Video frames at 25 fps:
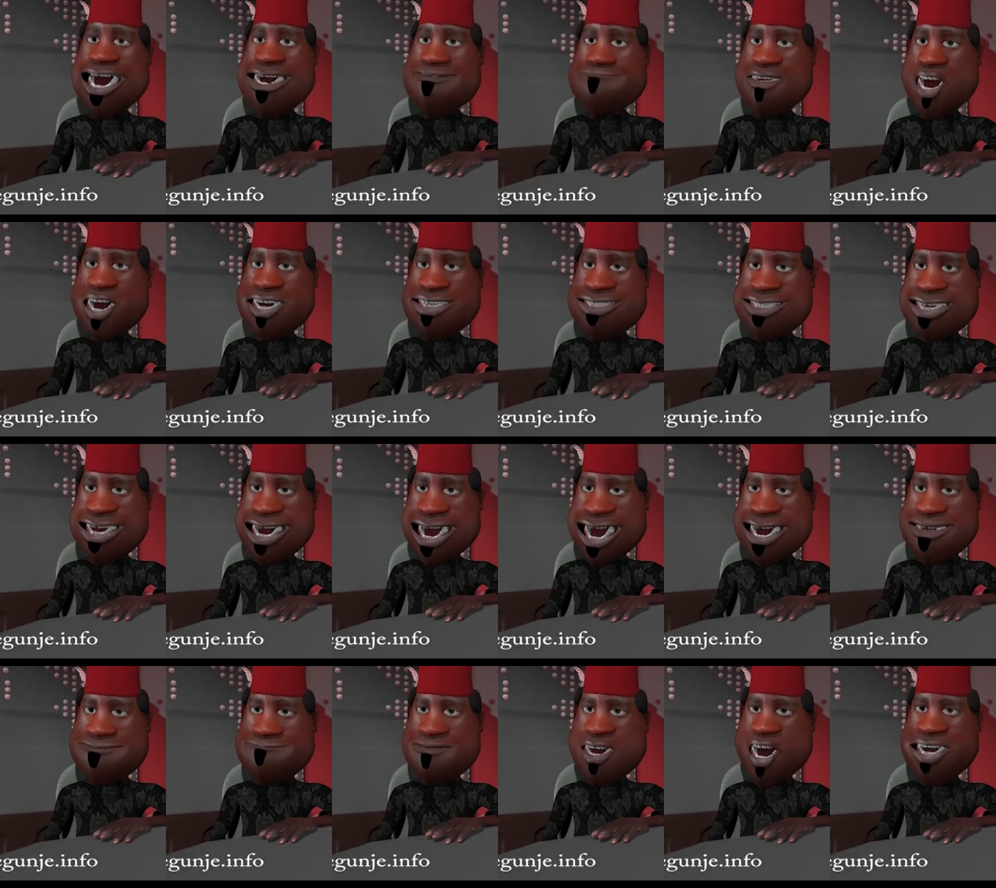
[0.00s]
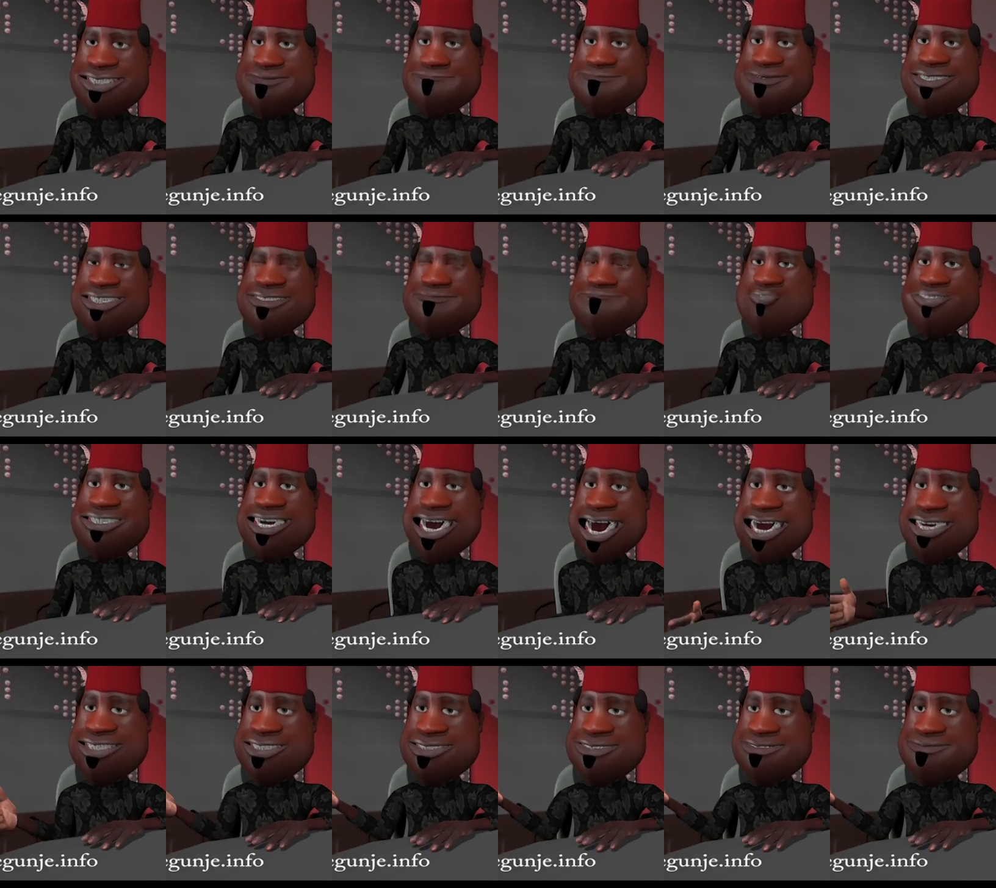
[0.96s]
am talking about people with
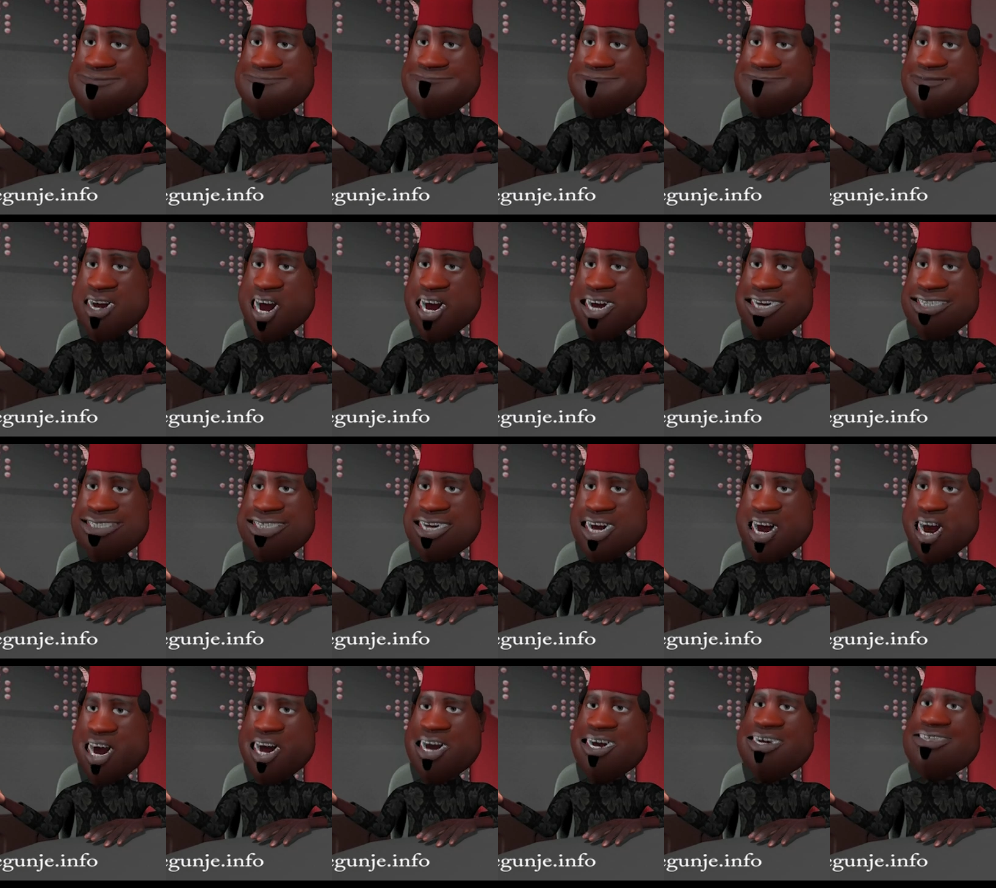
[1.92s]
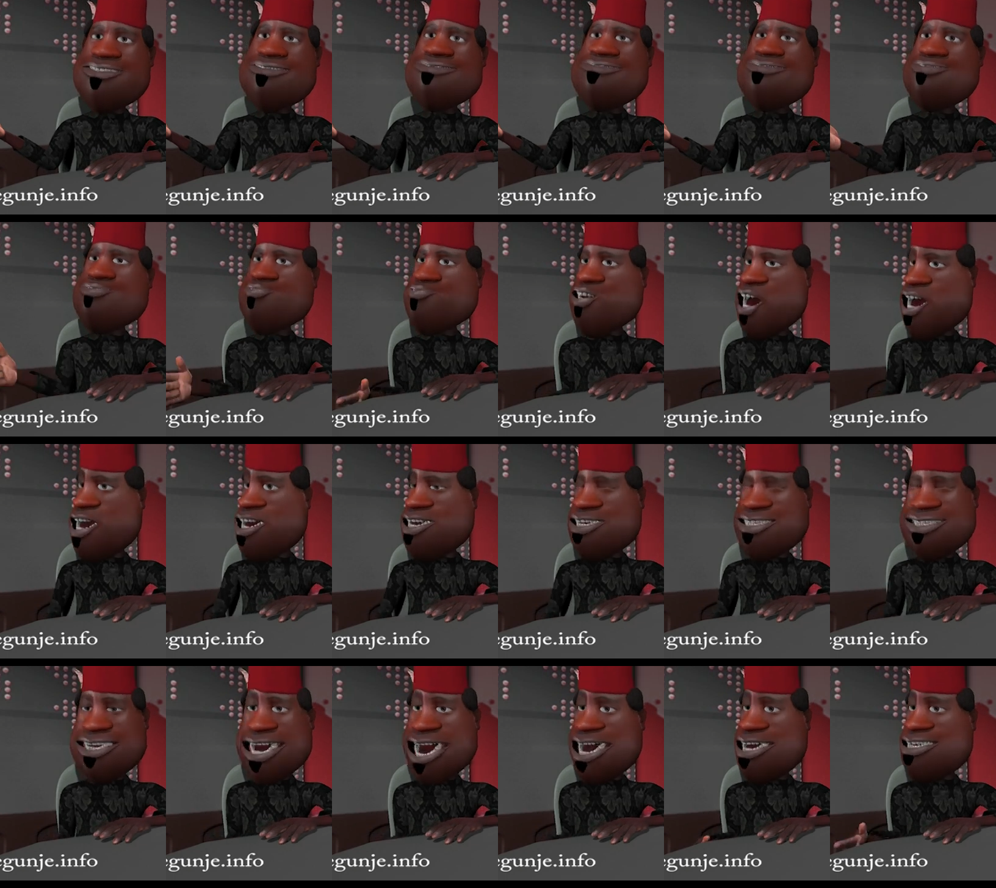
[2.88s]
real money, and
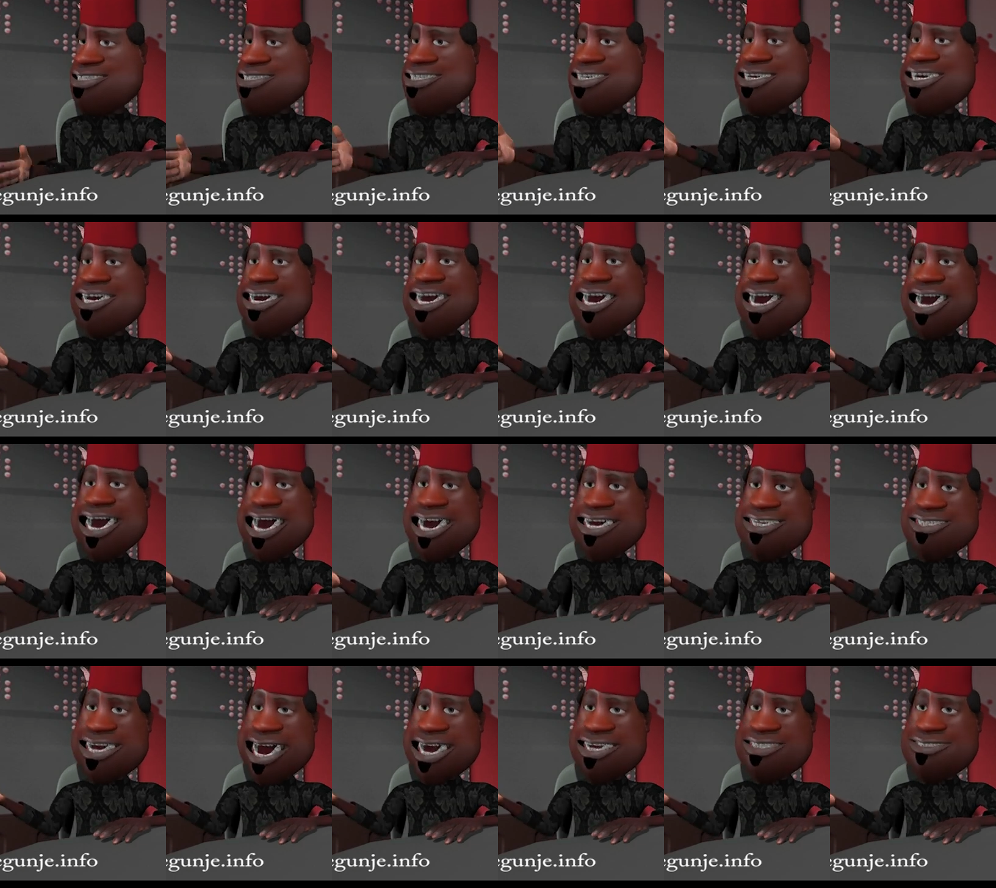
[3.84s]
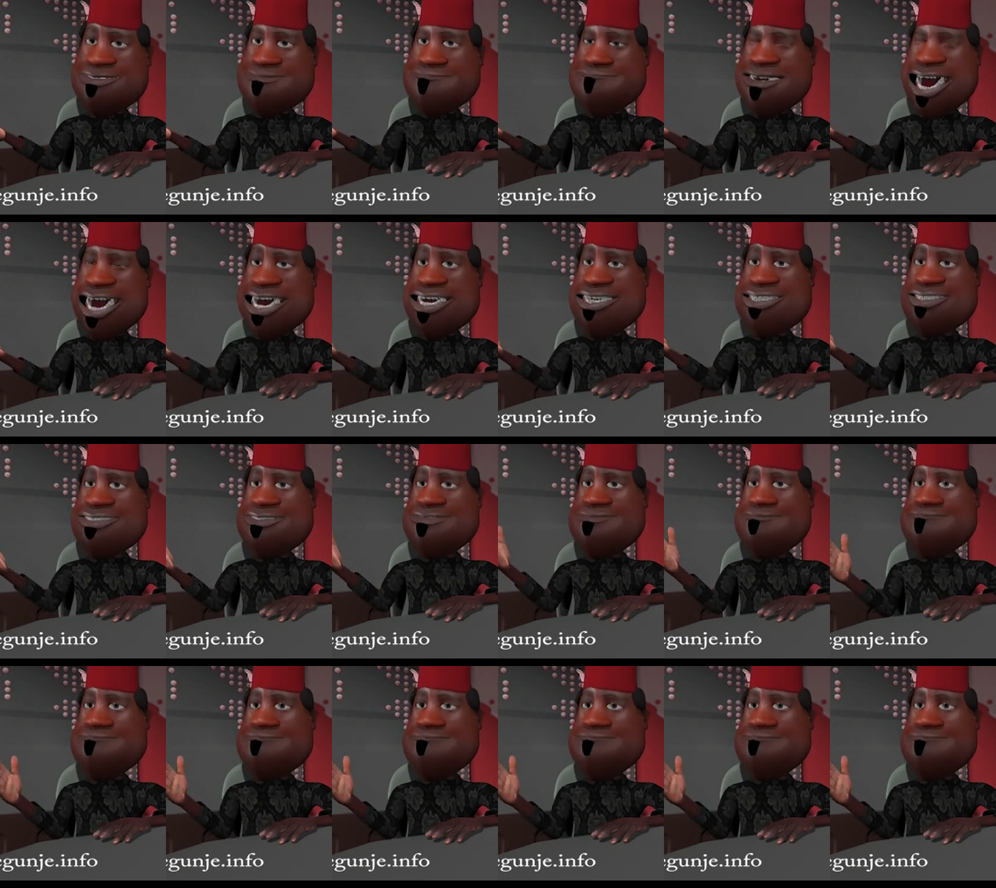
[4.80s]
not all these career criminals